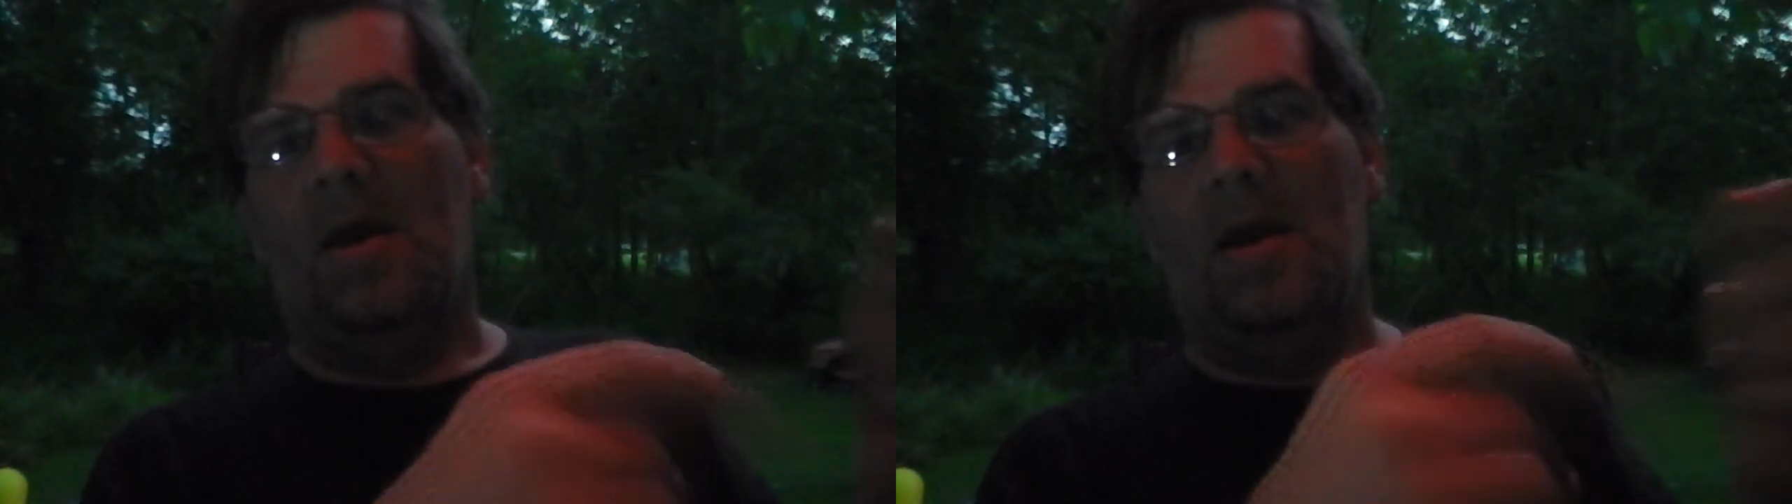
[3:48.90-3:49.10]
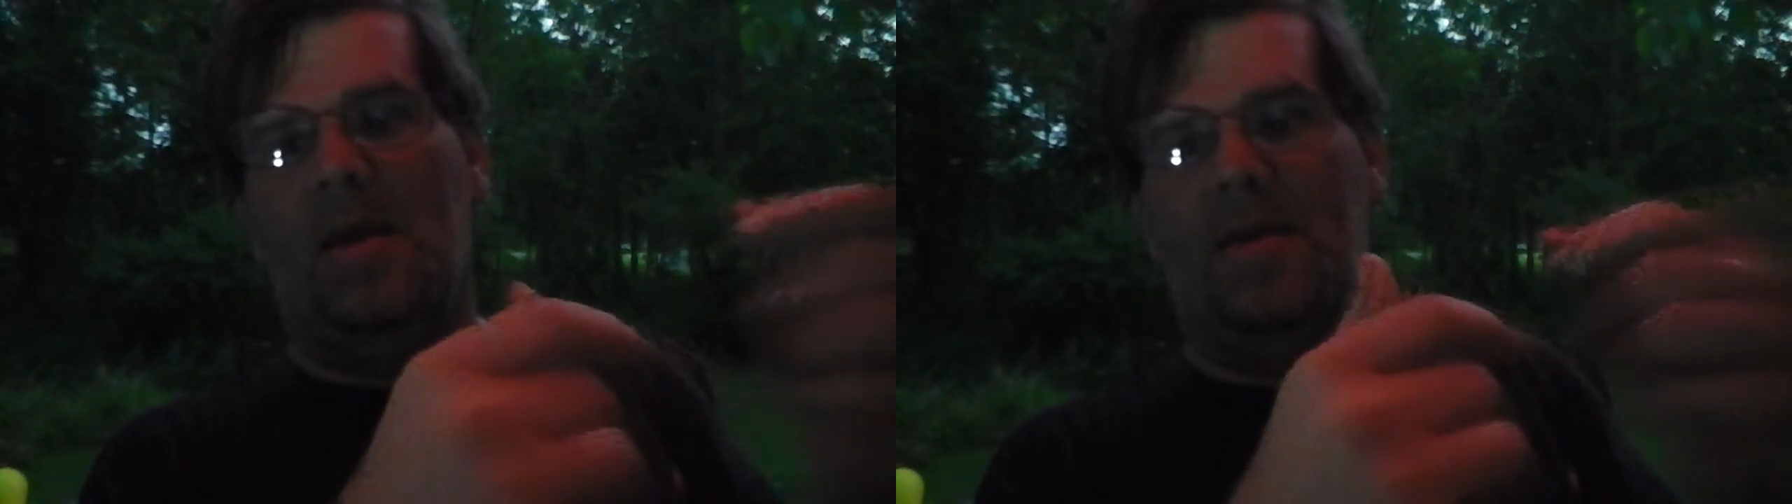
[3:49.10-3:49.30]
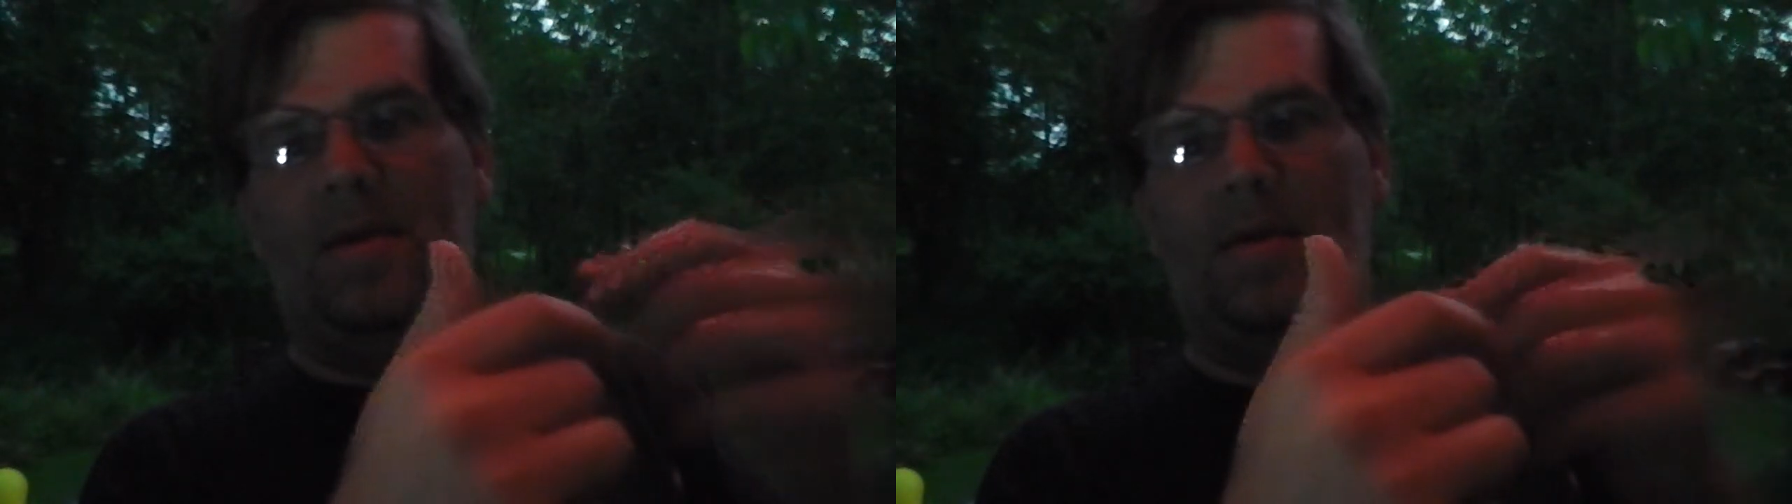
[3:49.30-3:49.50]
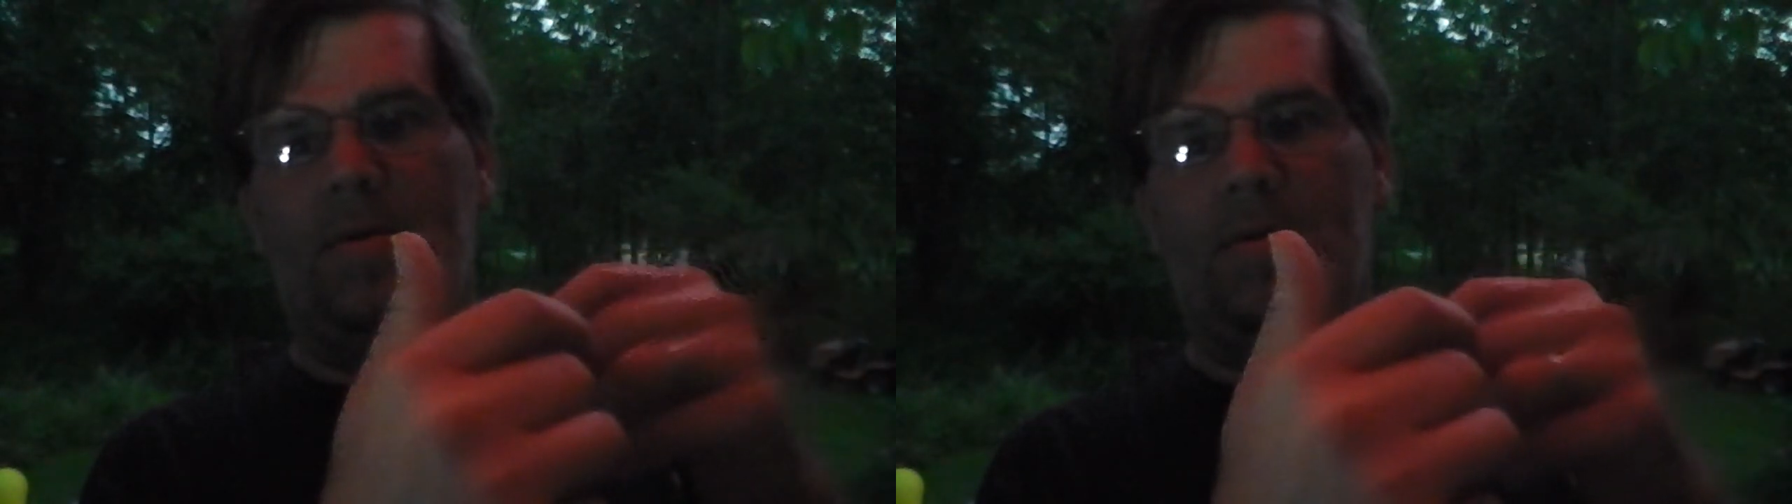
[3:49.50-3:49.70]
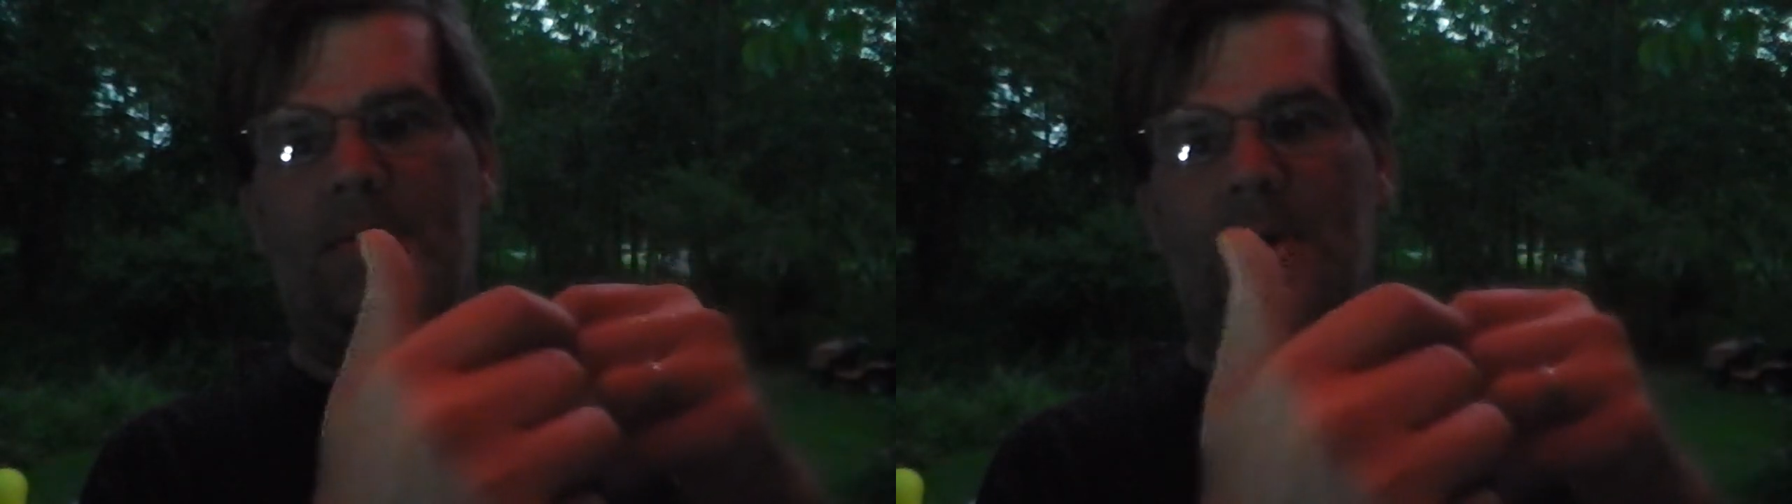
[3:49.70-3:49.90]
and
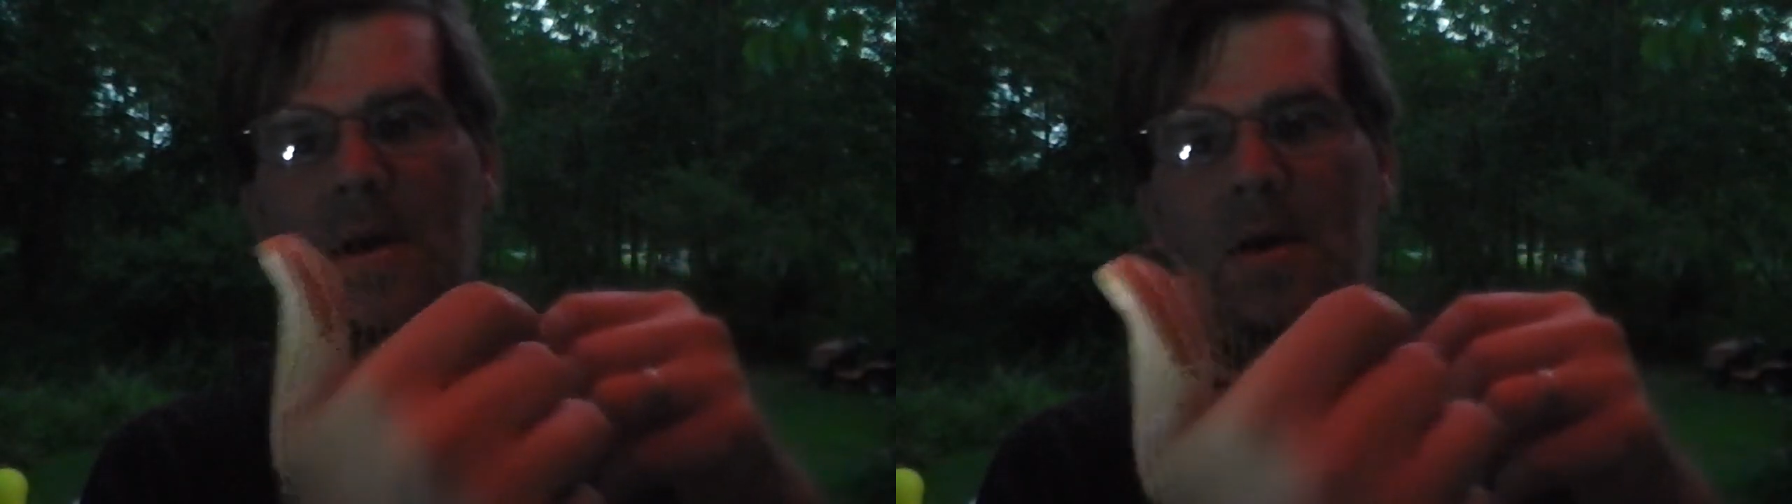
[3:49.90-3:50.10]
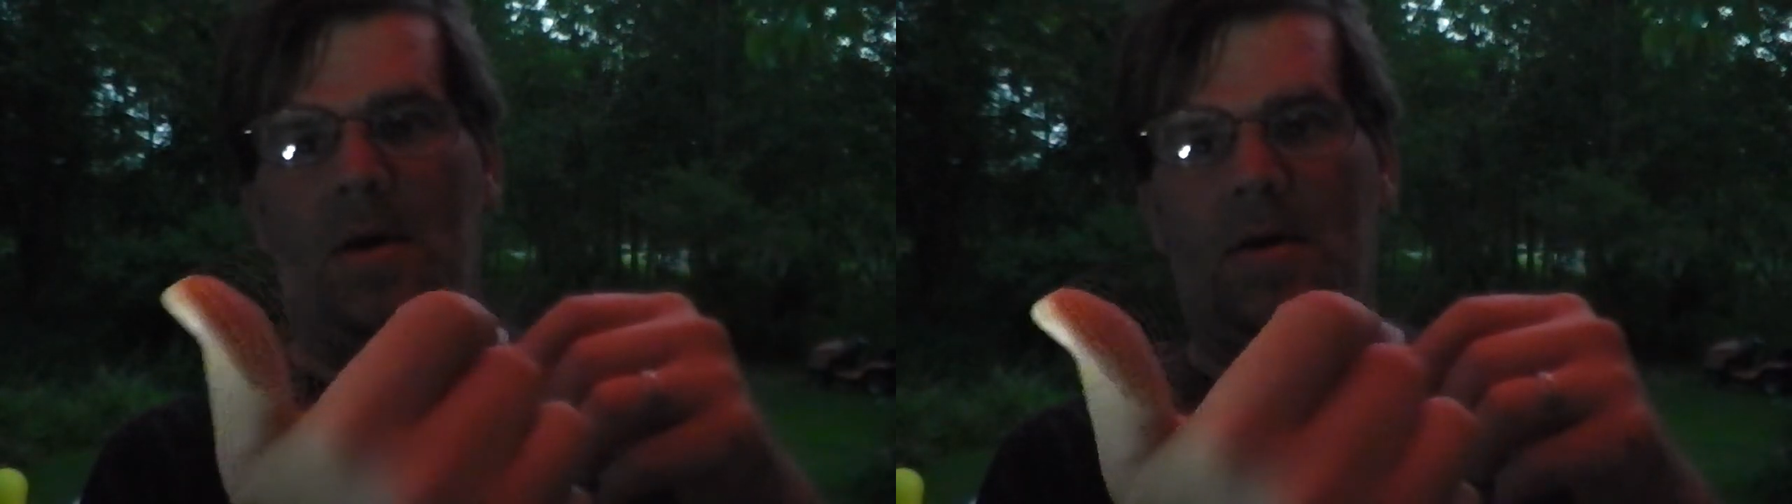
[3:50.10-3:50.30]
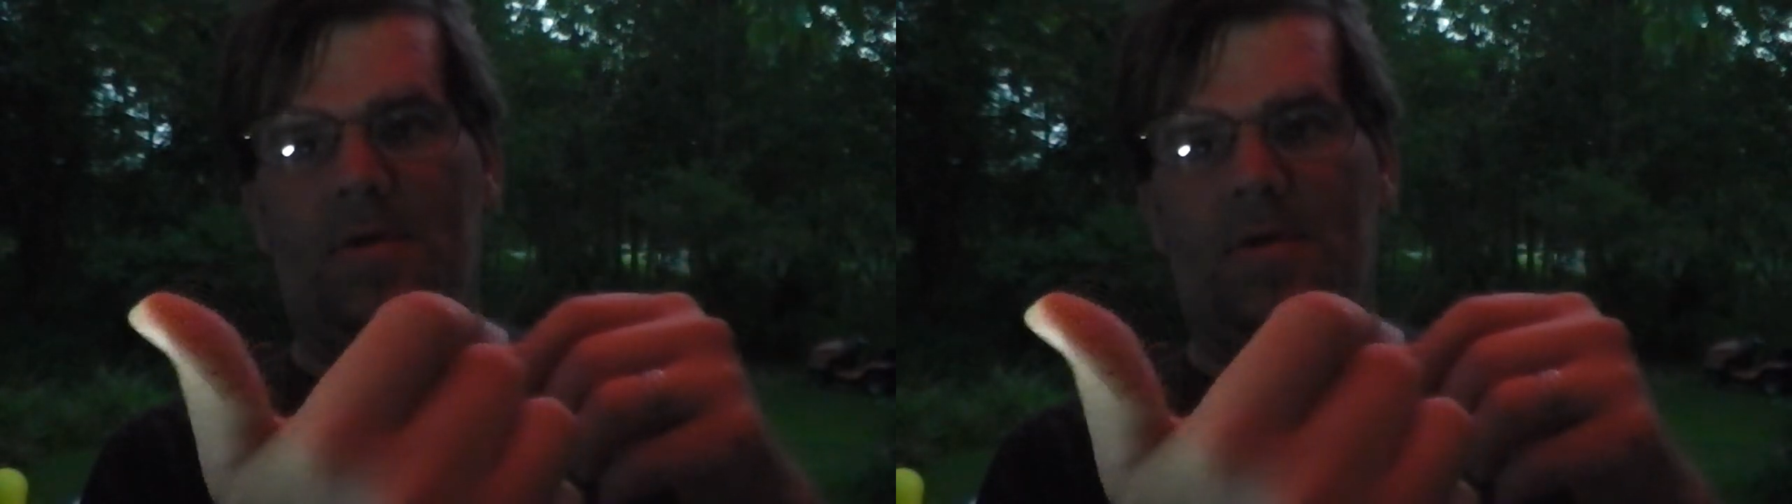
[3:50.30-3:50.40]
then uh,